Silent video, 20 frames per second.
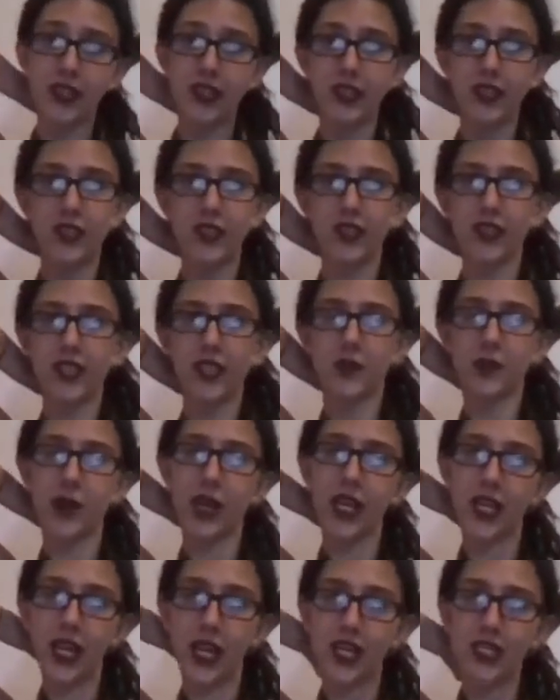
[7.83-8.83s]
since
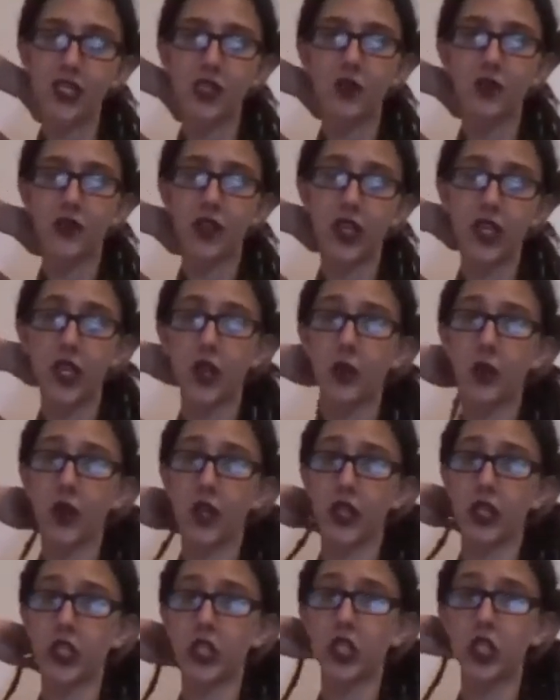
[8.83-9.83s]
my last video
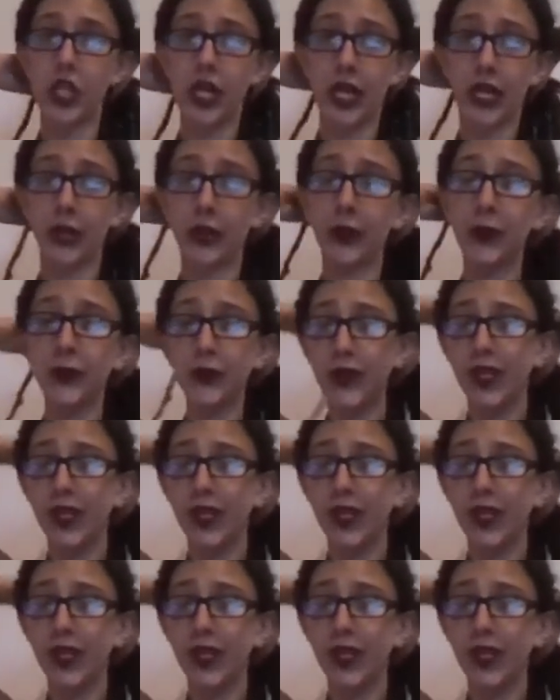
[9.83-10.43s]
on this channel.